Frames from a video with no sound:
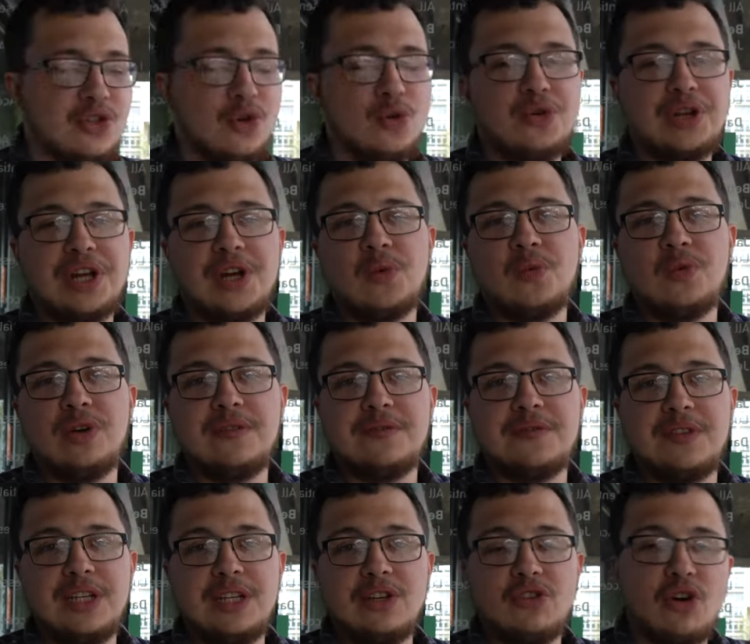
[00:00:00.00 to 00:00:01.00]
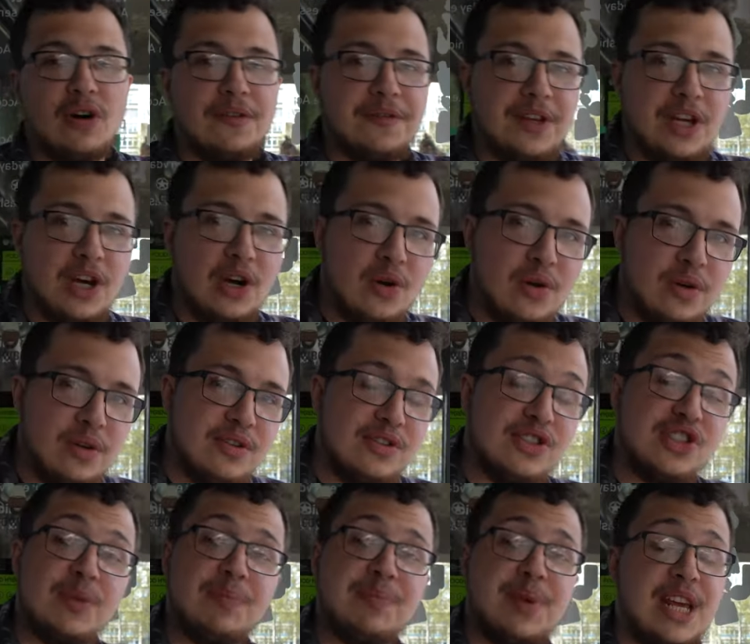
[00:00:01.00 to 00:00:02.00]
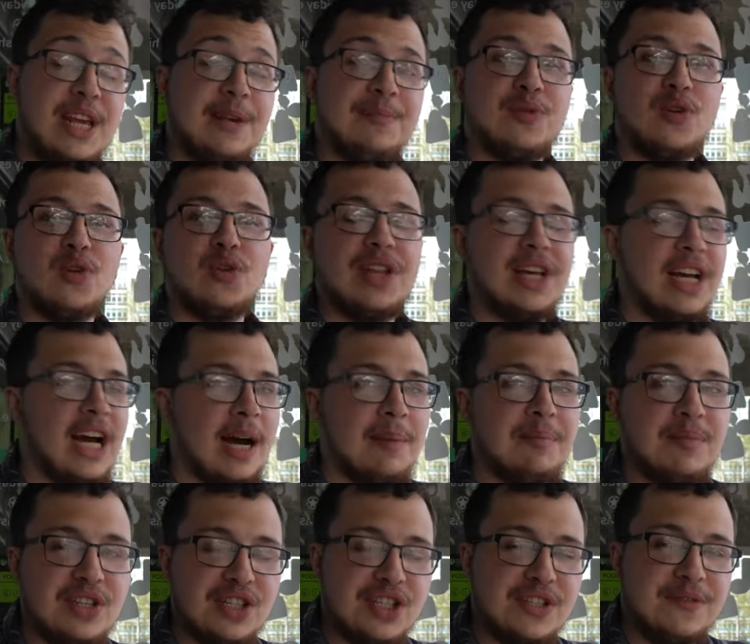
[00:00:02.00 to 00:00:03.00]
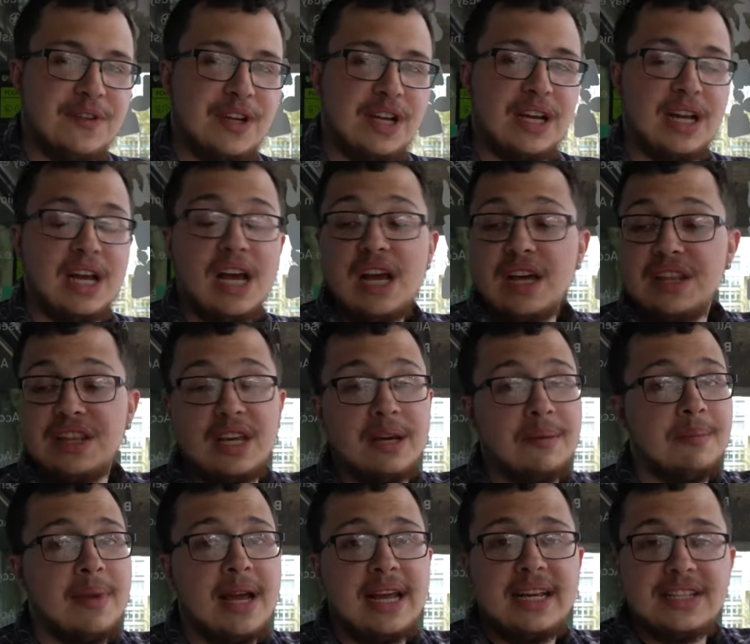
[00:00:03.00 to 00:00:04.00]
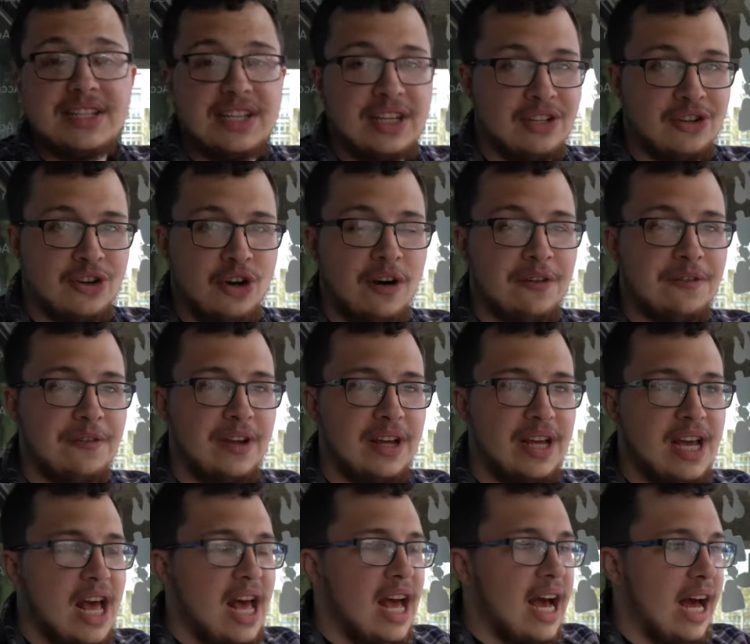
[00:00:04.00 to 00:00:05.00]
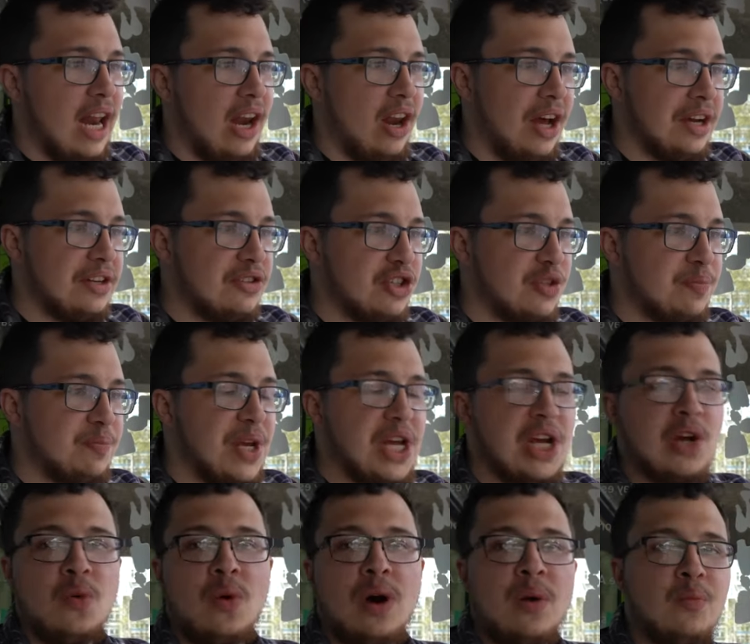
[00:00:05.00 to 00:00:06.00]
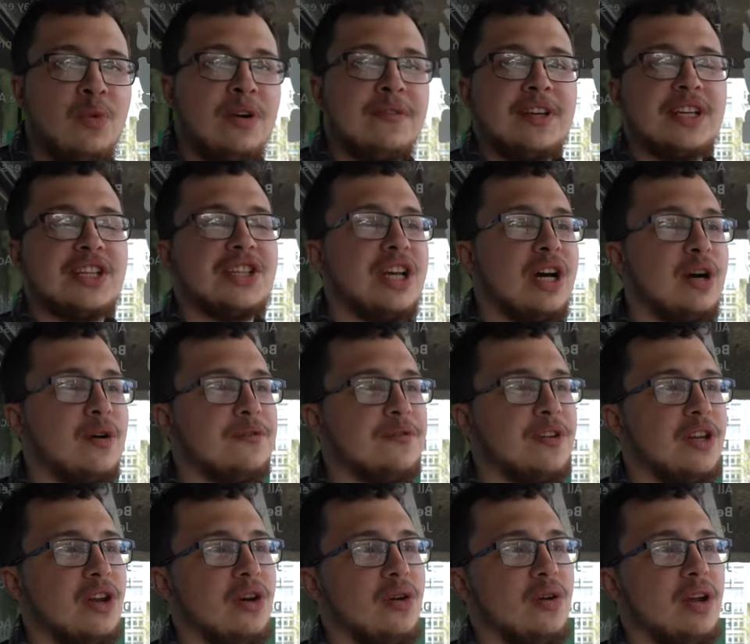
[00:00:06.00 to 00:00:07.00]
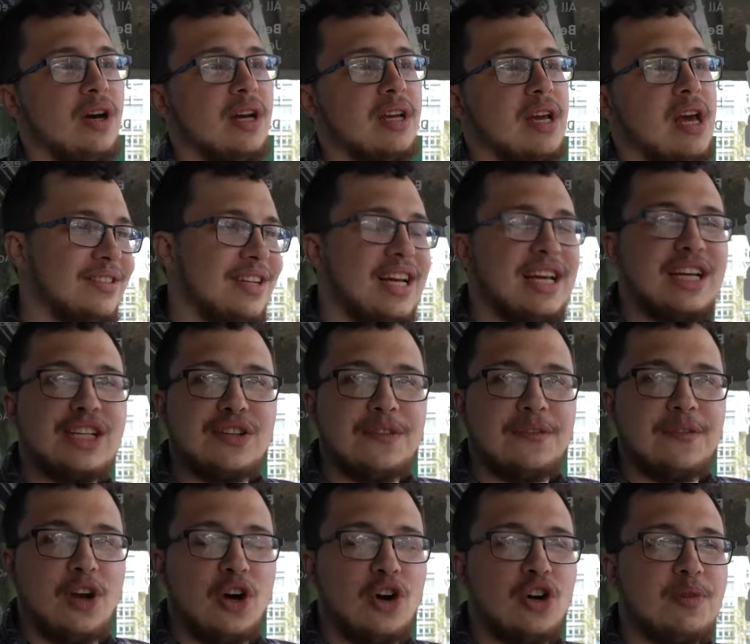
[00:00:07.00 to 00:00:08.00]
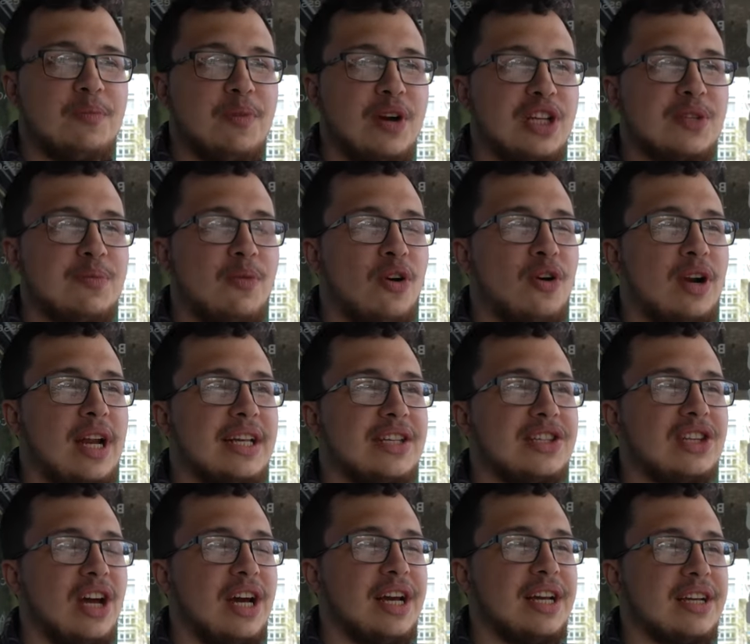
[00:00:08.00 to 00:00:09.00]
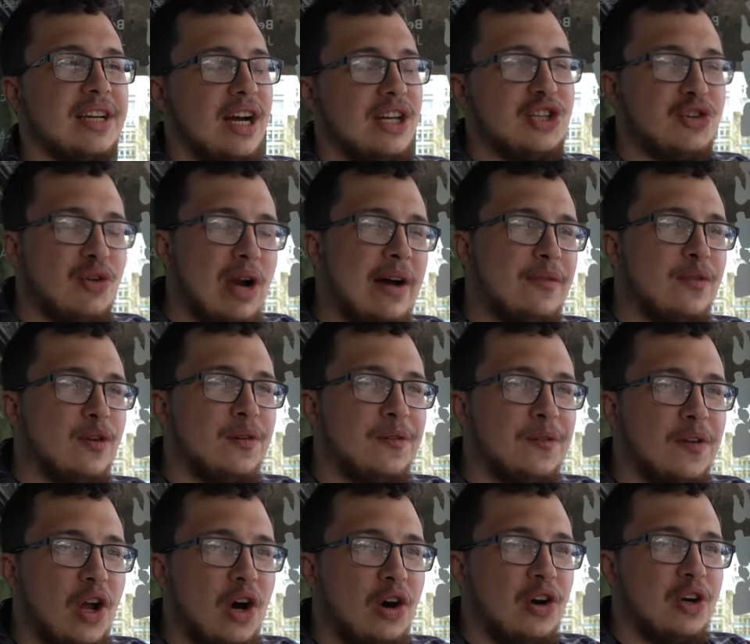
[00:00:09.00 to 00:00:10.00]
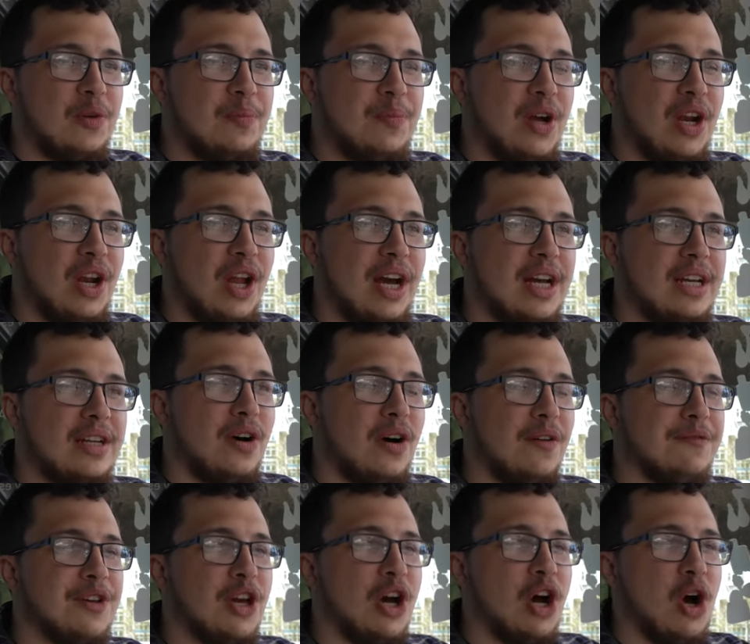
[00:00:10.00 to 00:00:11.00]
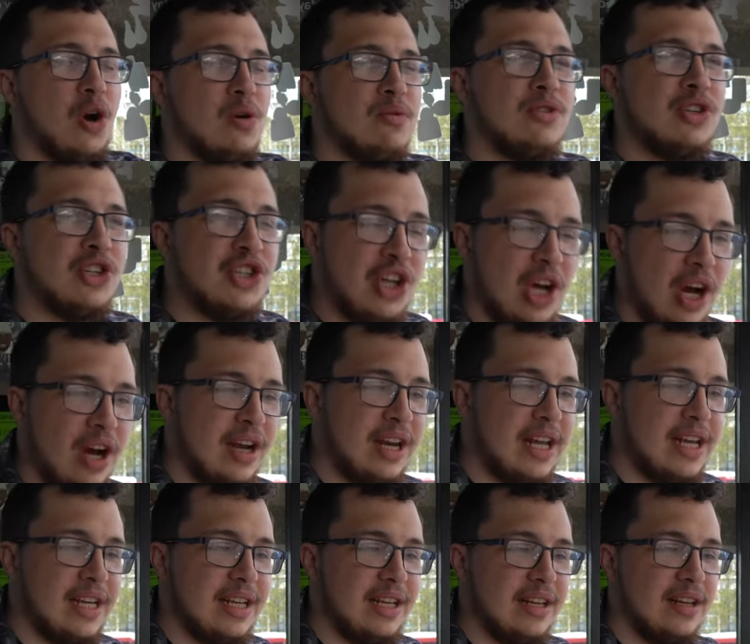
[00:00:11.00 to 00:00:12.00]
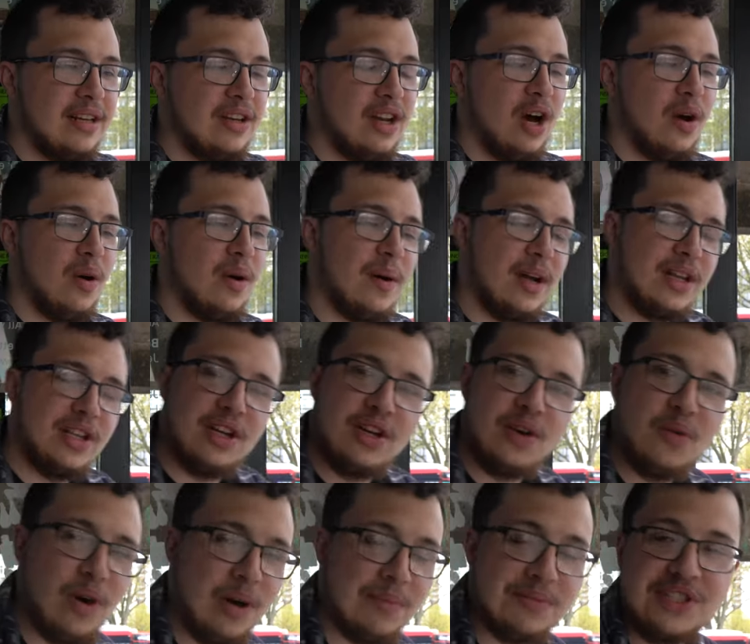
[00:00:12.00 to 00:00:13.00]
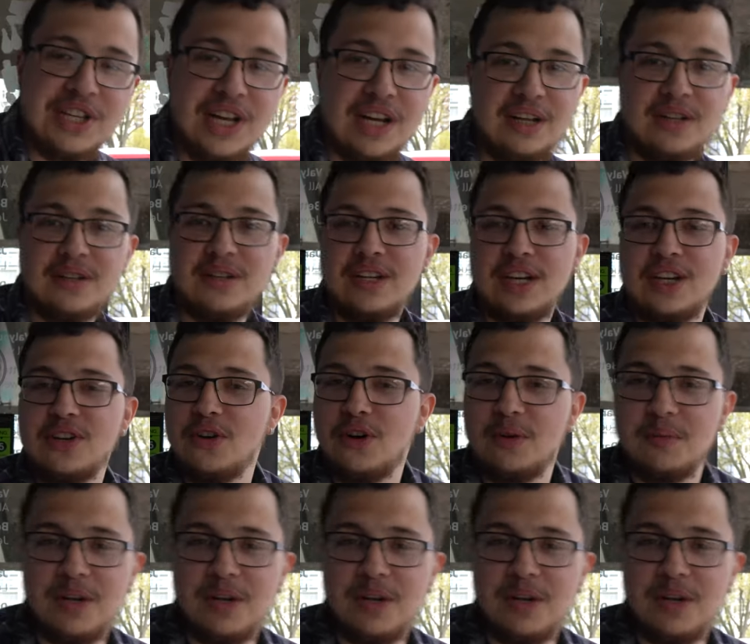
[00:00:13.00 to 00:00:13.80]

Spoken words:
talking with the coffee owners, the people, the atmosphere, the amazing coffee, and, like, just being one with yourself, you know? Like, it is a vlog, but it's more or less like a travel vlog, but, like, of your own journey. No, I don't know what I'm saying. Ignore